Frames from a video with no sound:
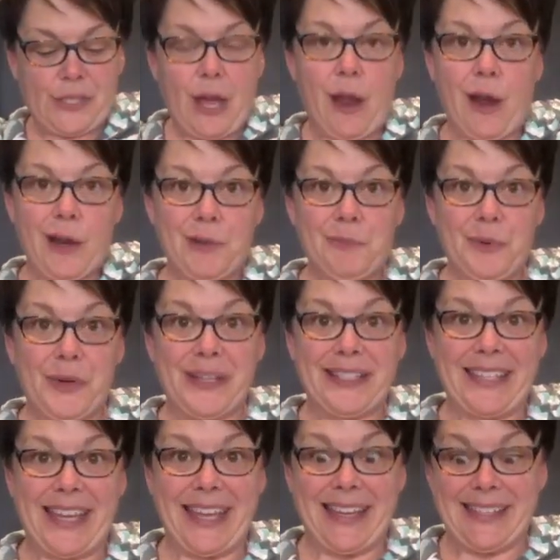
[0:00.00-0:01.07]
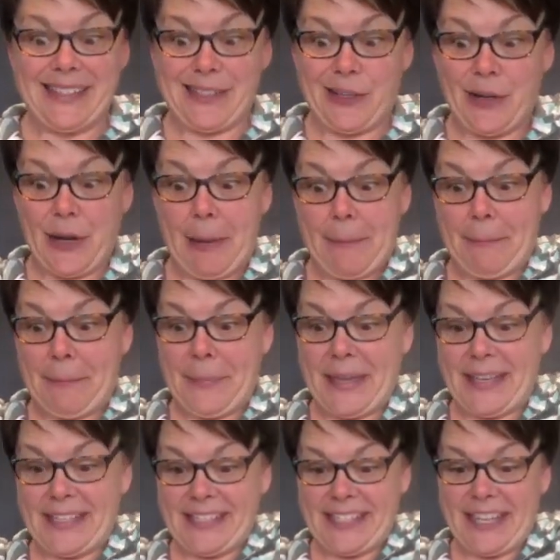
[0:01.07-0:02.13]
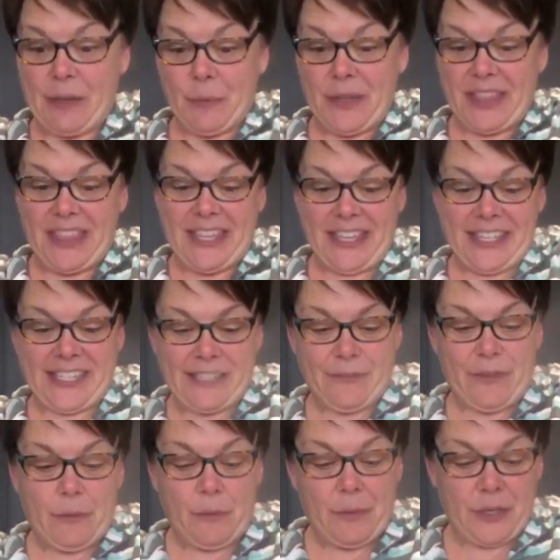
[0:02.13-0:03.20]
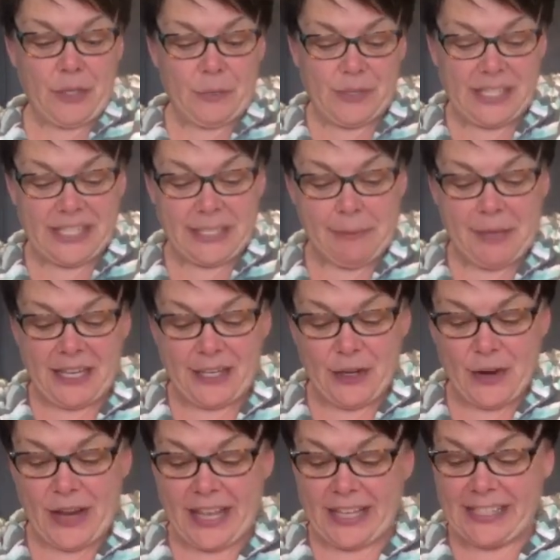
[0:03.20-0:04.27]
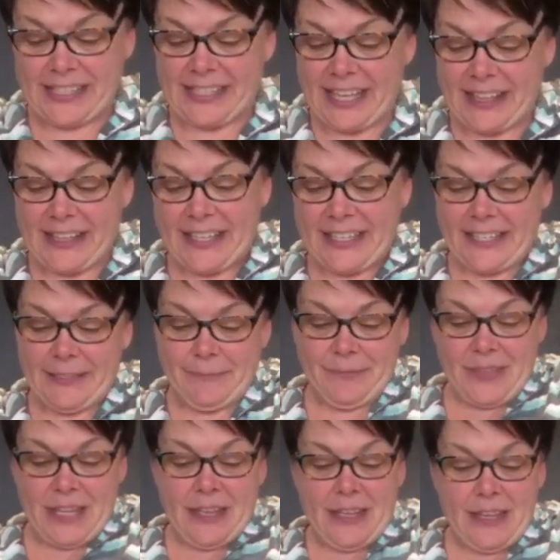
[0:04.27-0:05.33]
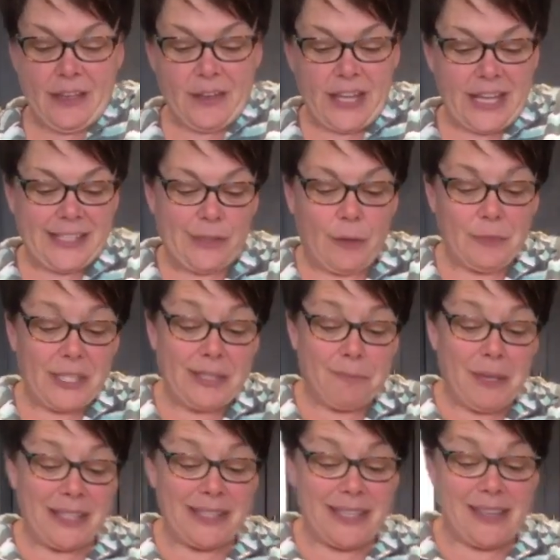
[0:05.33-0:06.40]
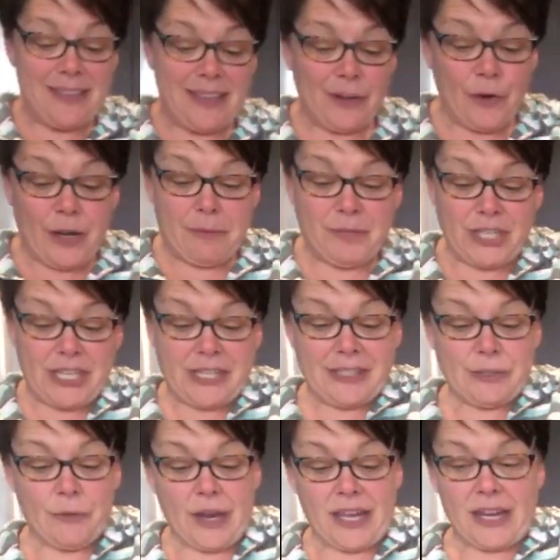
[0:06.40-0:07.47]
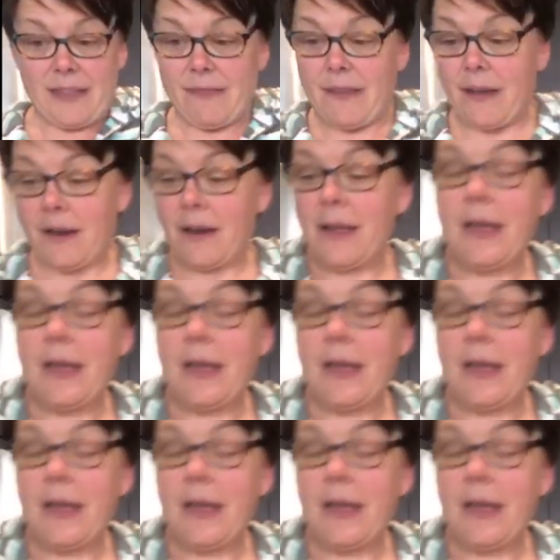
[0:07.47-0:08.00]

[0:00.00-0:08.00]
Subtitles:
Hard-boiled eggs are amazing with this if you use it to make your egg salad. Okay, so I'm just mixing the cream cheese right in there.